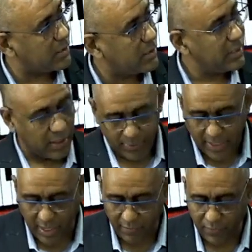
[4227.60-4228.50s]
that we
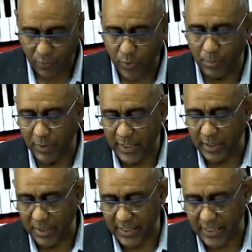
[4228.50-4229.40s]
have, we'll play them
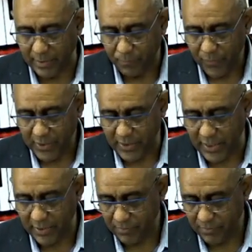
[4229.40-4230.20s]
again. C,